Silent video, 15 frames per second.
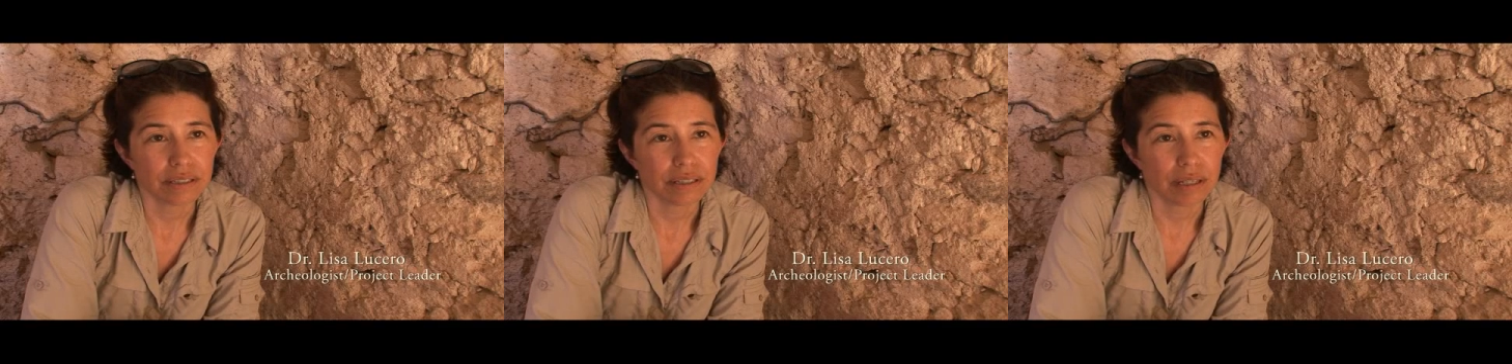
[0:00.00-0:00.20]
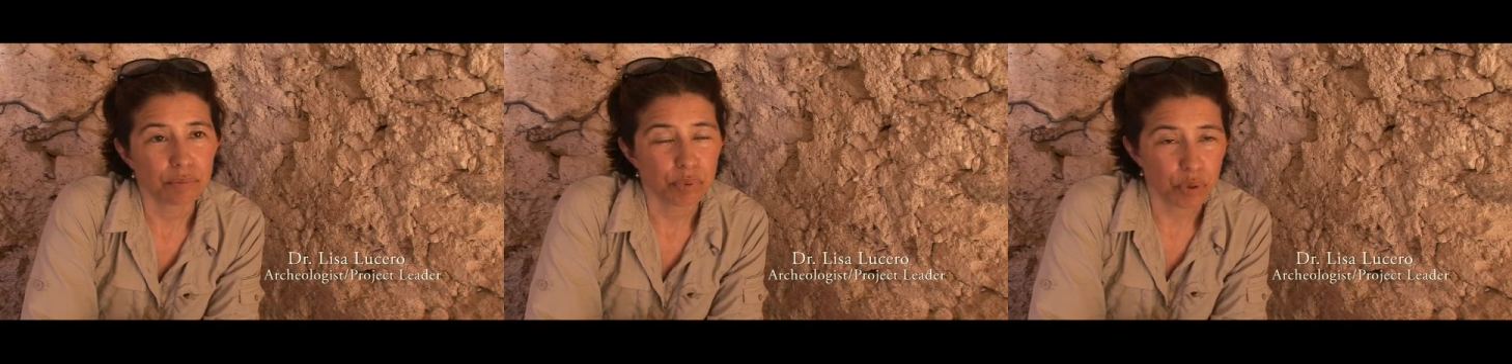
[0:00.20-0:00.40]

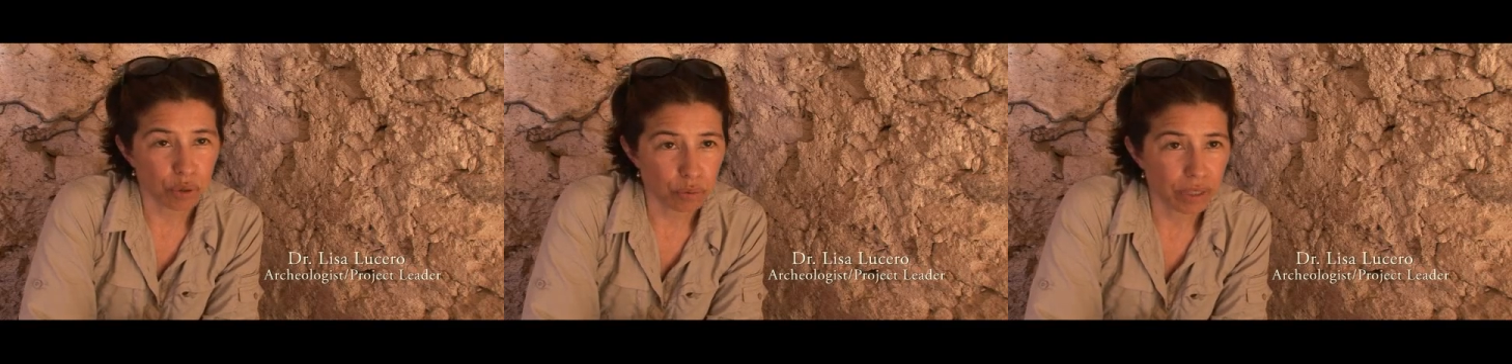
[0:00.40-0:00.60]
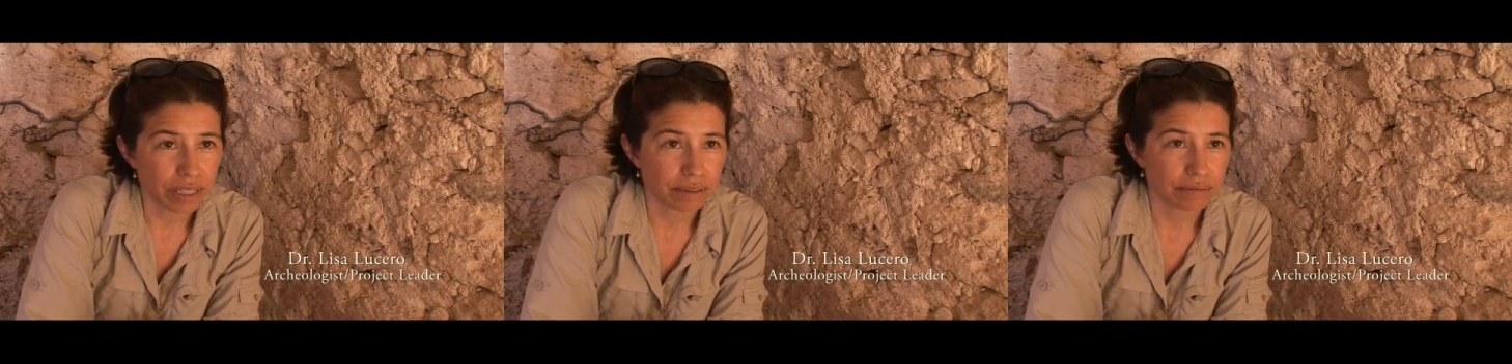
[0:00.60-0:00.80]
at
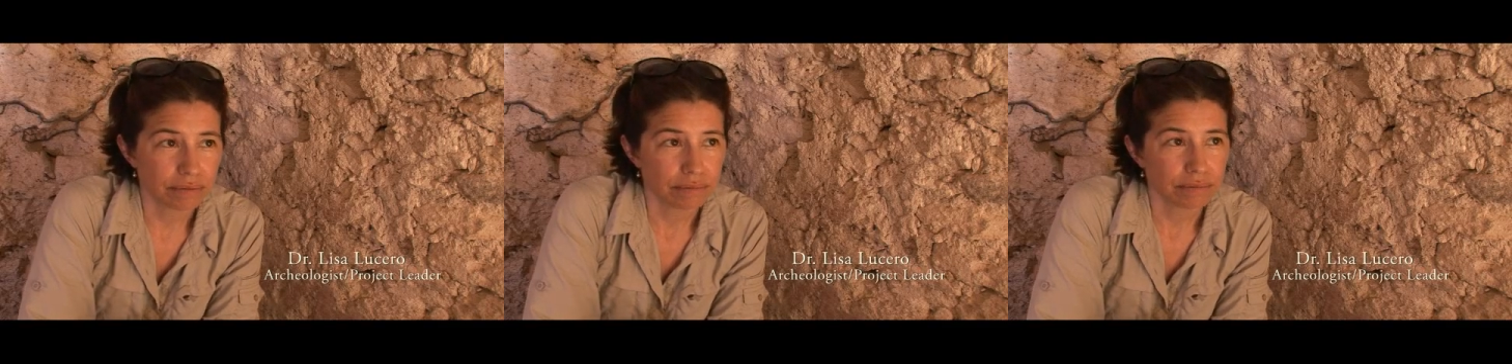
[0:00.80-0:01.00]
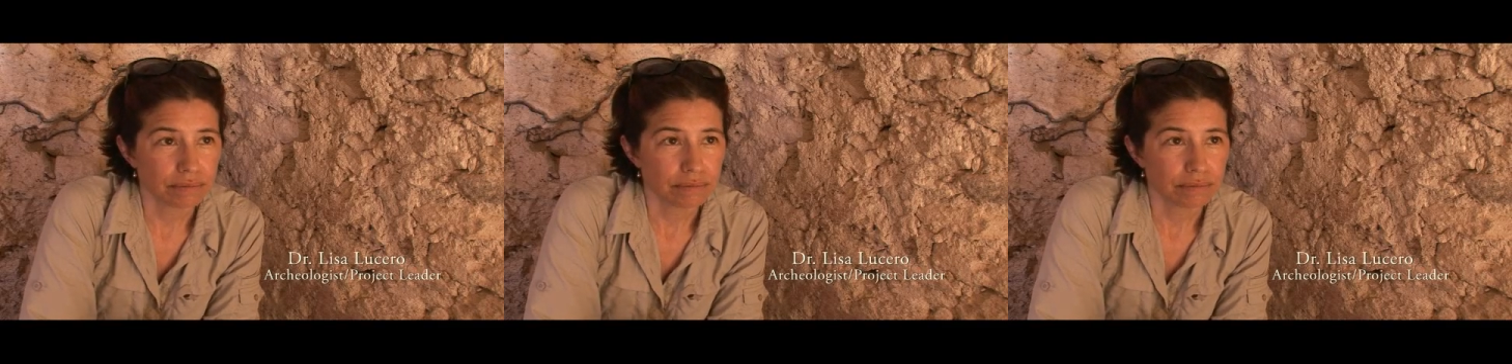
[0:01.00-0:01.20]
Pool
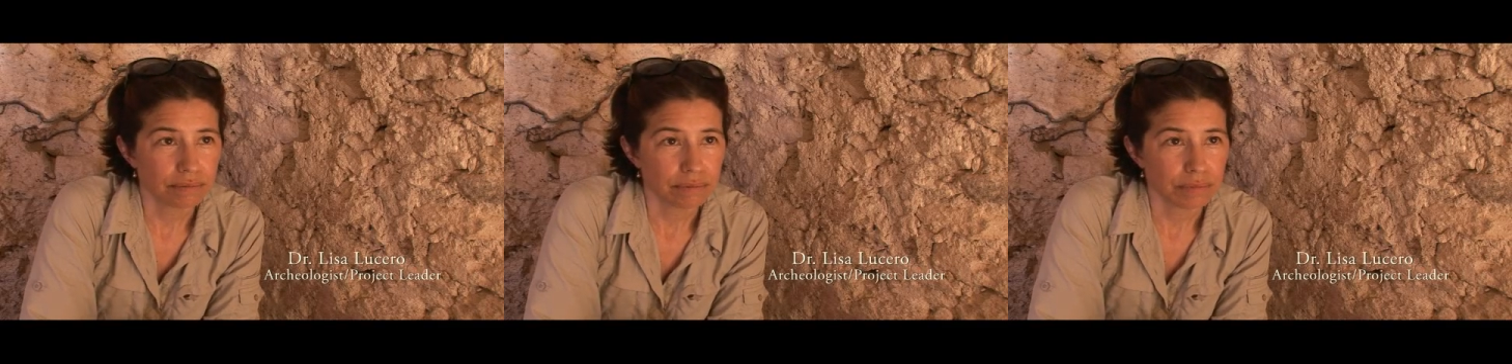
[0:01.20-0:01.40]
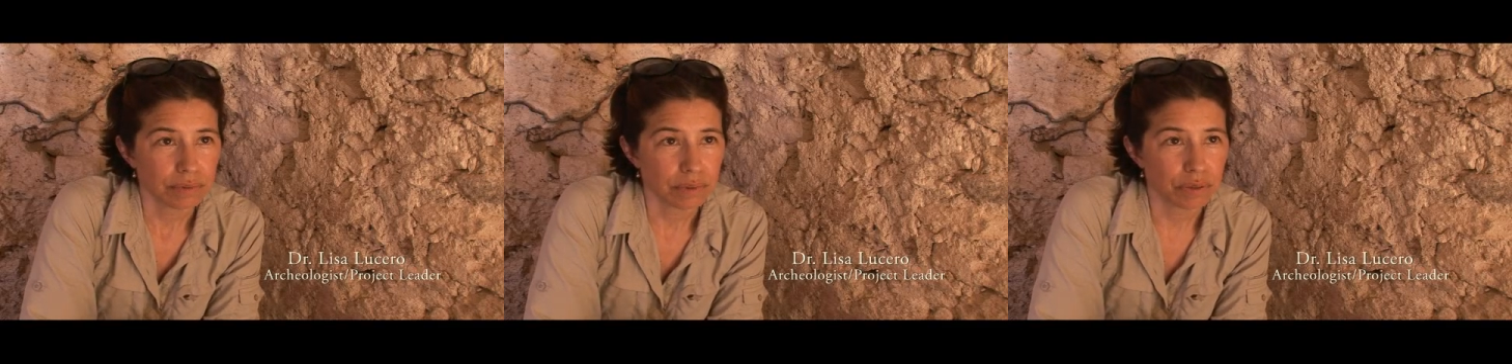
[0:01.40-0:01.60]

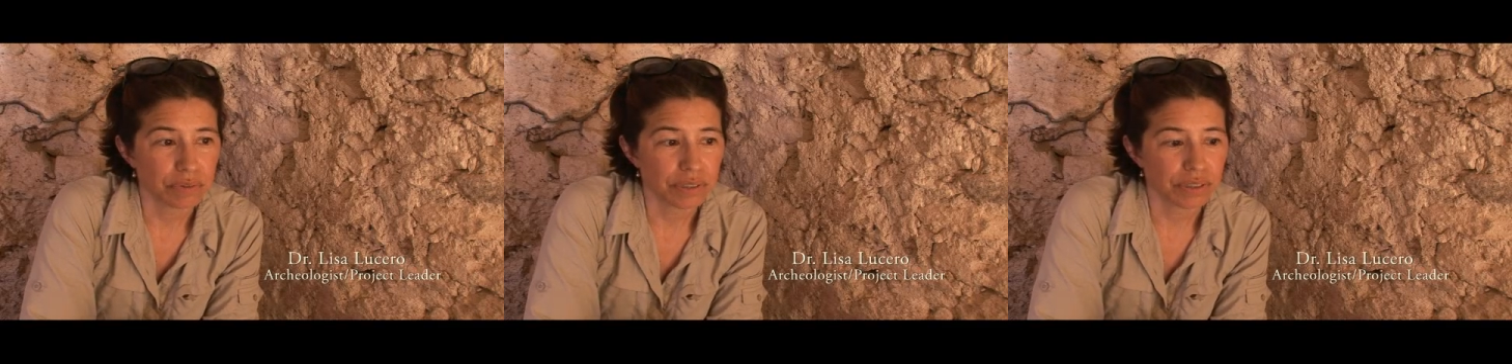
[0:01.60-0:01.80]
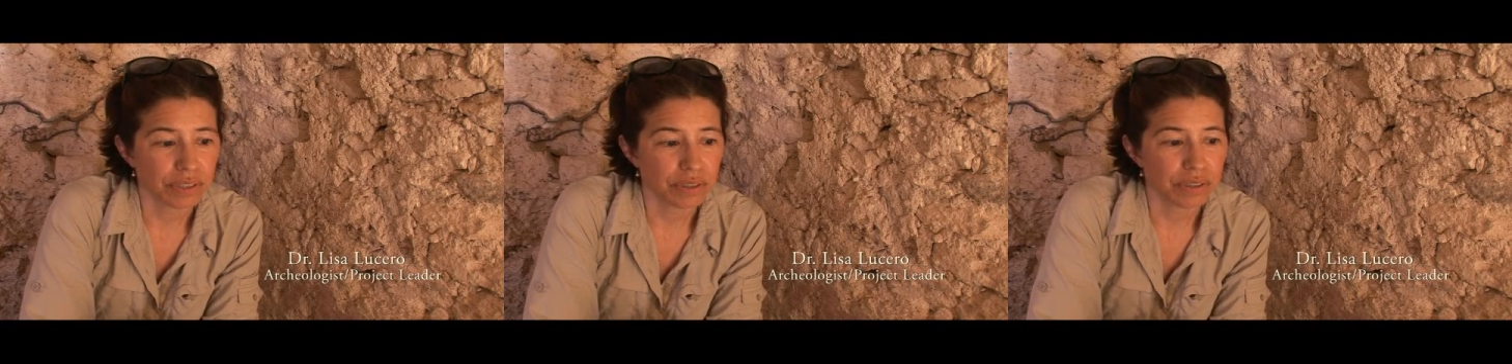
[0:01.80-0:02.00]
one, over
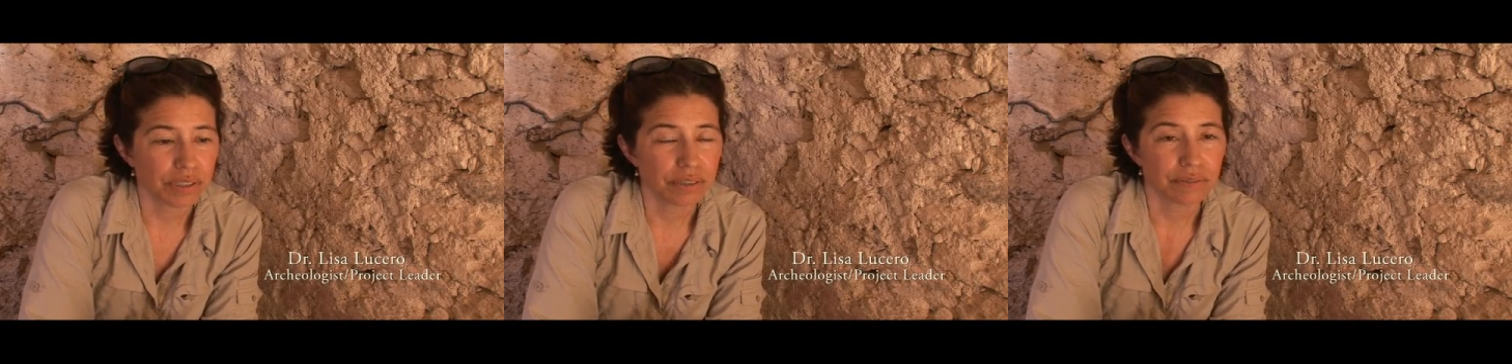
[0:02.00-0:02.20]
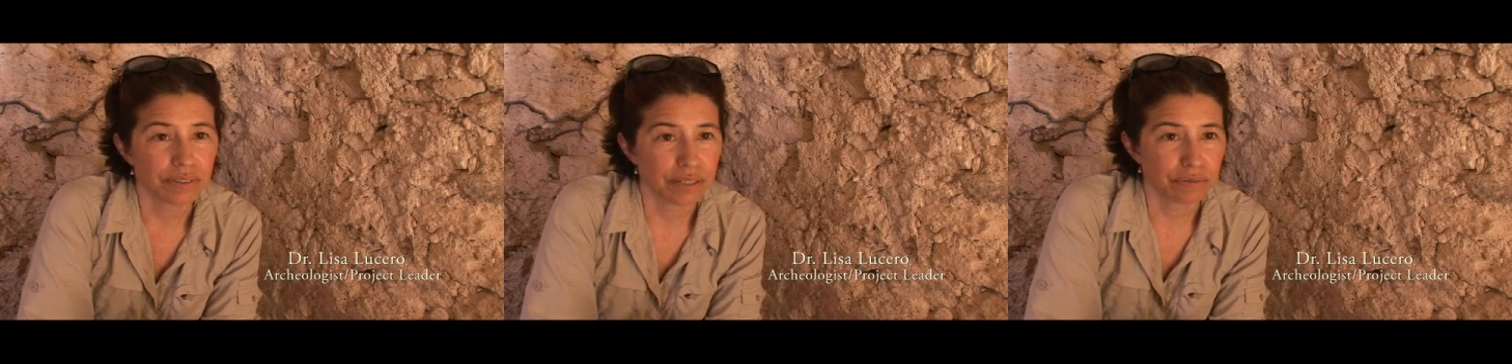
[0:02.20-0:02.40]
a
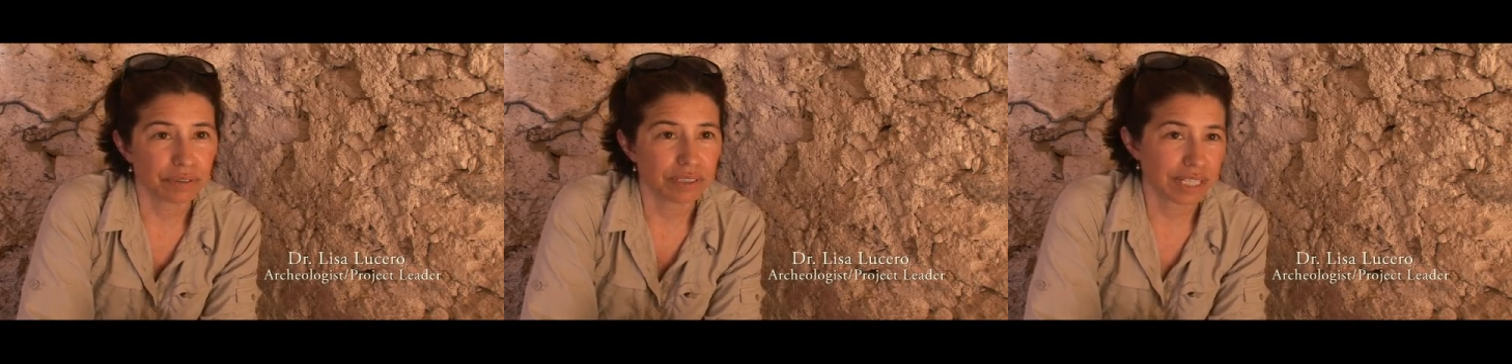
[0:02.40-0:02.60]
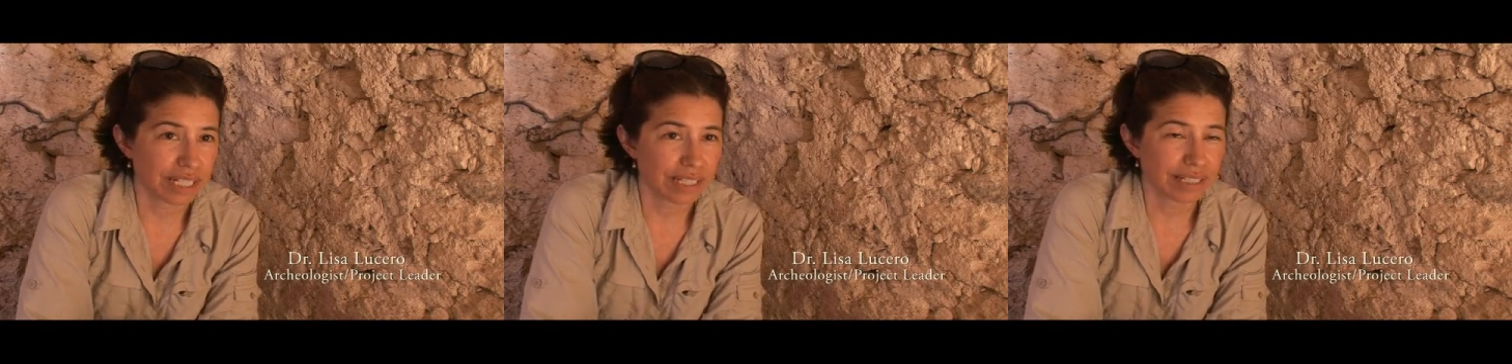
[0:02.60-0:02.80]
series of several
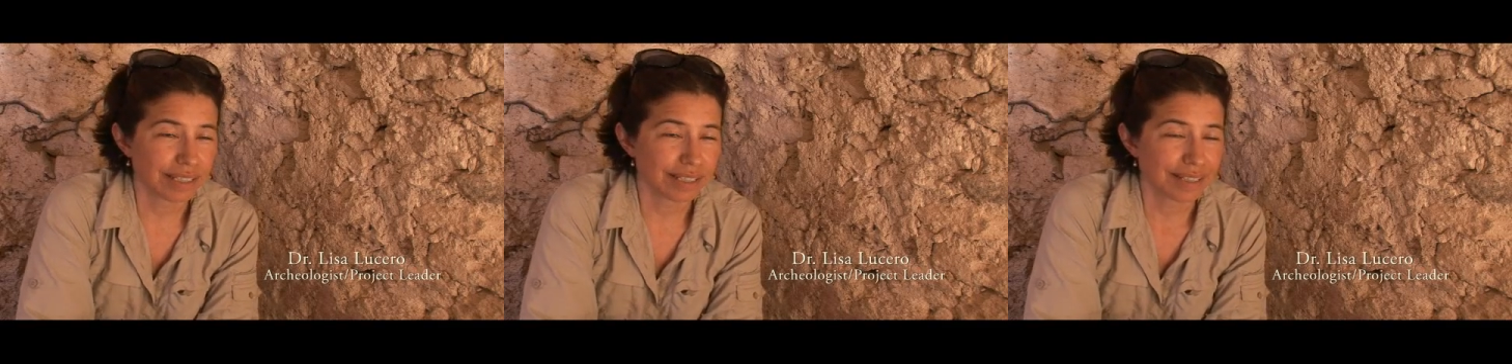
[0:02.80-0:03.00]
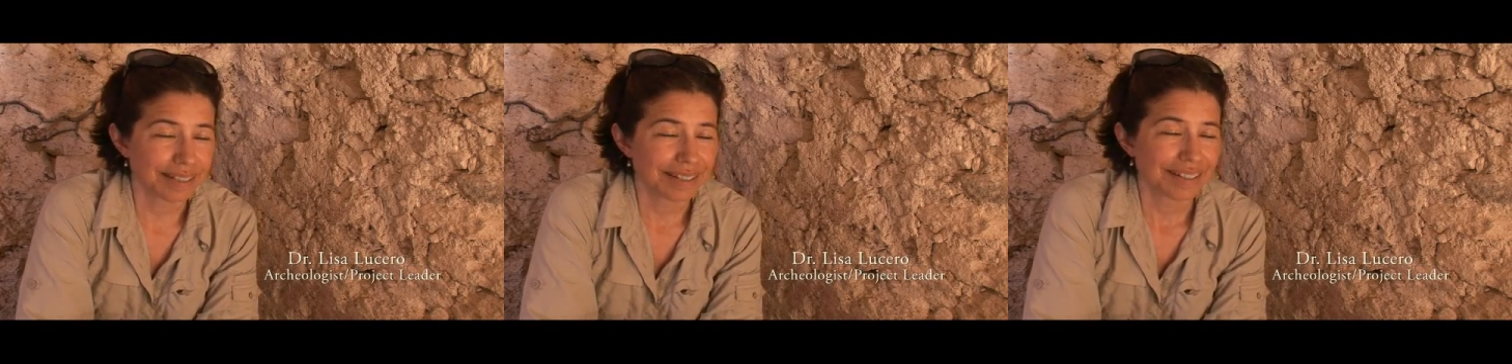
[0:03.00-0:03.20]

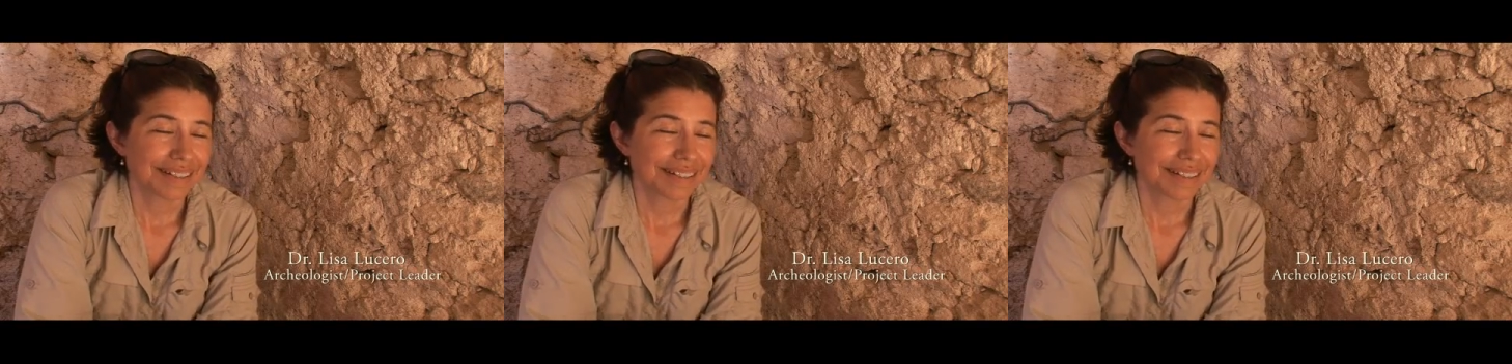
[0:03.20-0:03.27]
days,